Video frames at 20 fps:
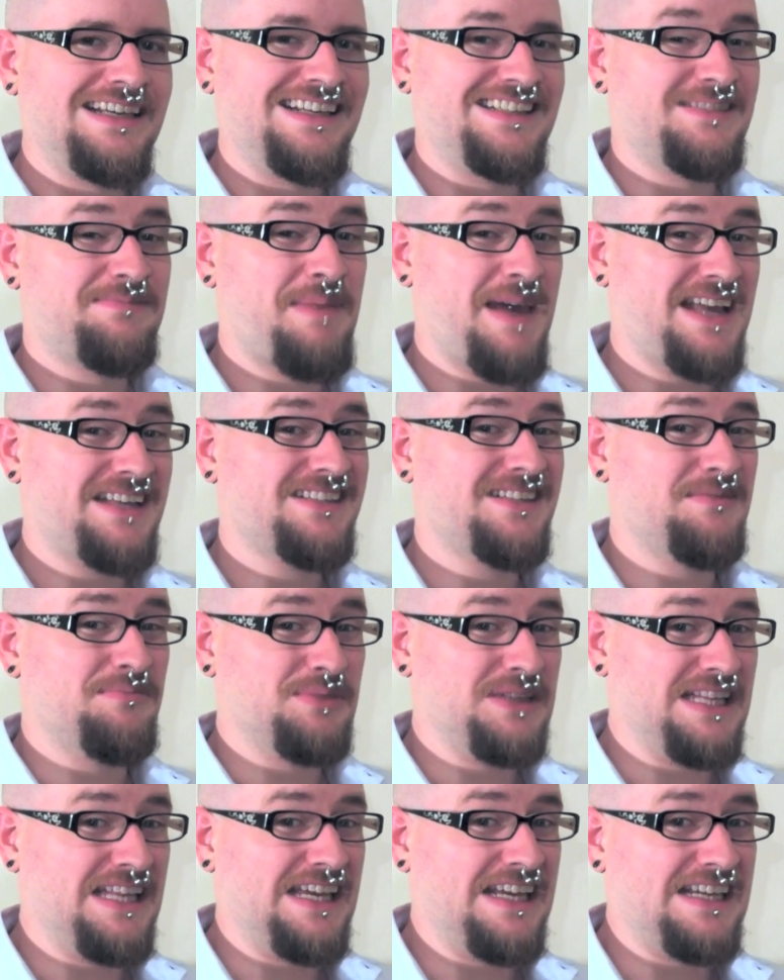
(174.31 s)
It's pass
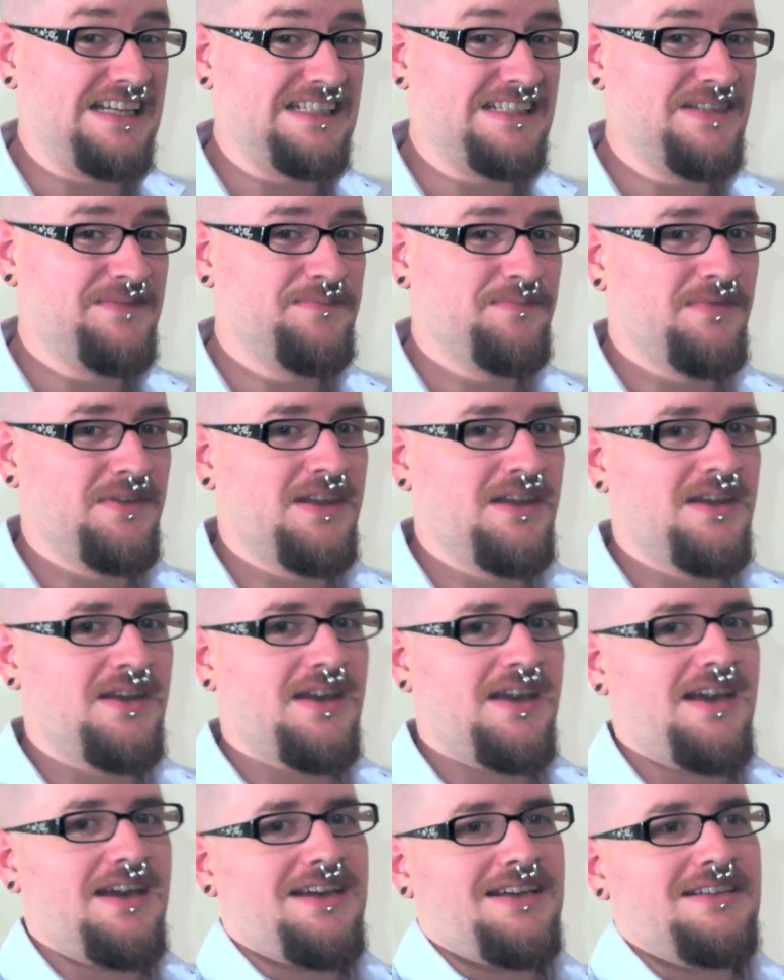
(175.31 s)
and play.
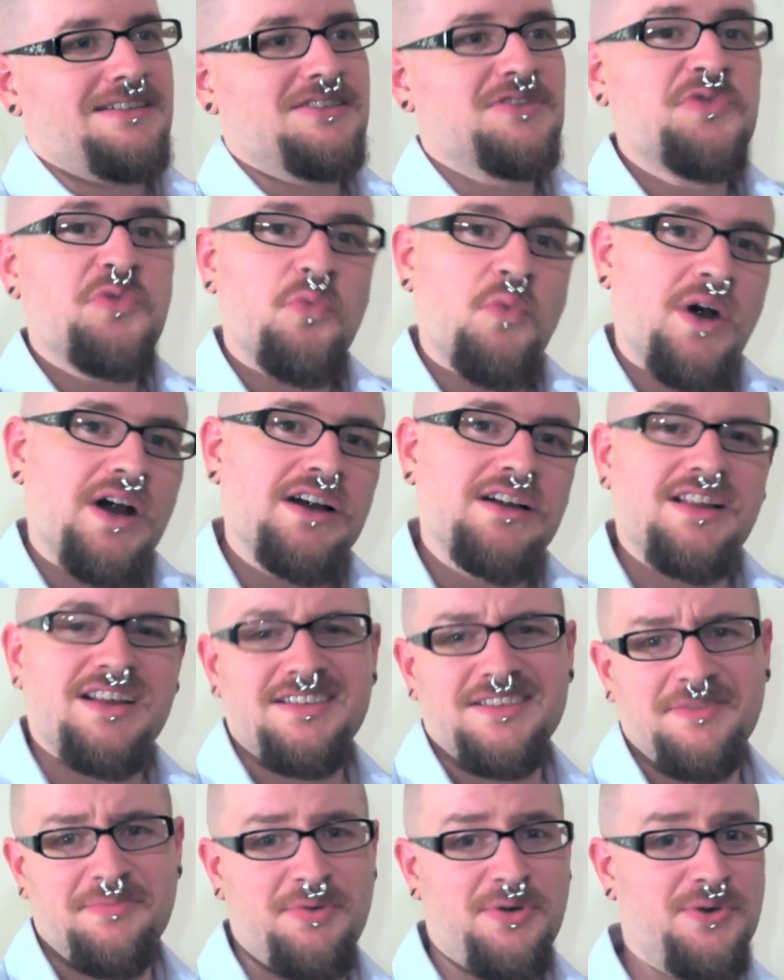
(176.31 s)
And while
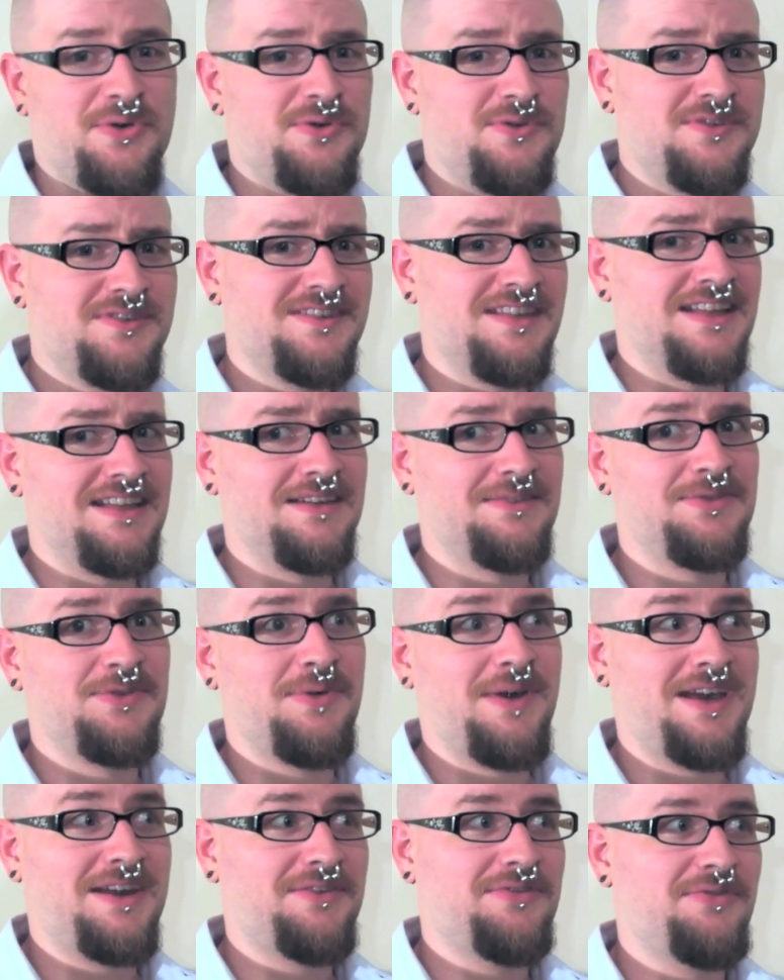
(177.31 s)
I suppose that if
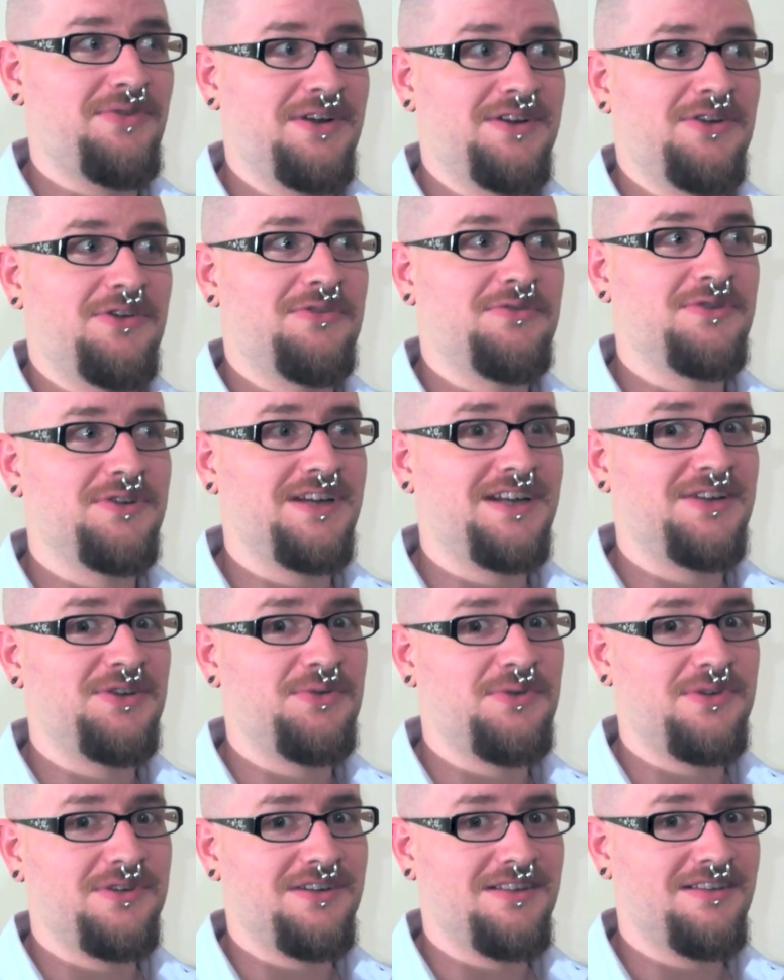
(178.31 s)
you had a friend over and
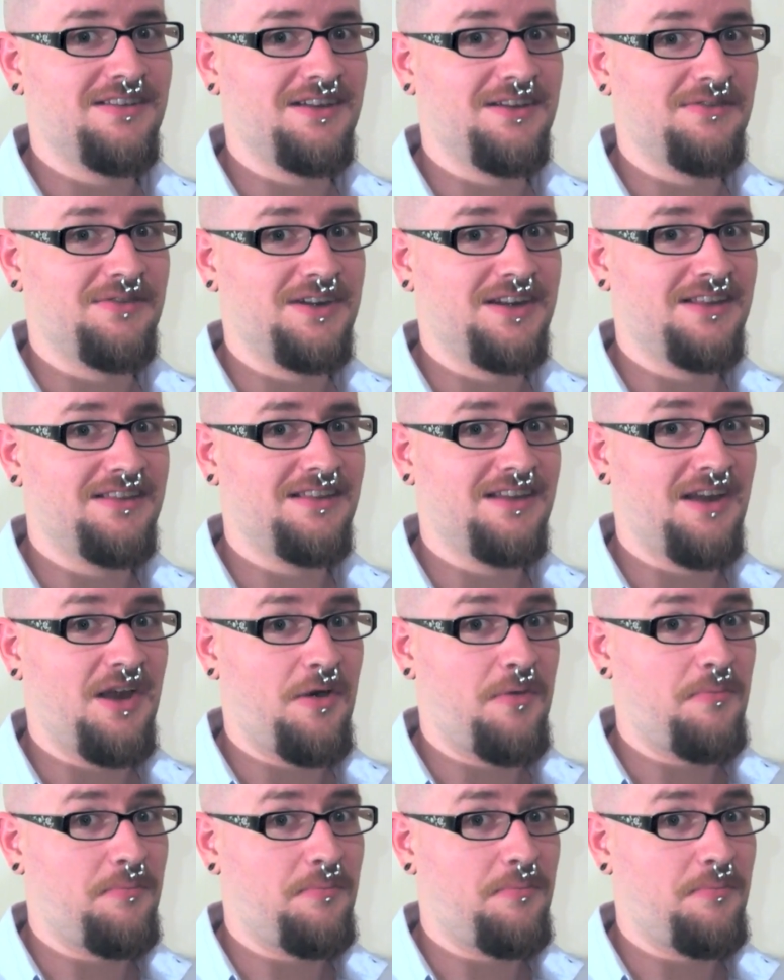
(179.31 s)
you couldn't think of anything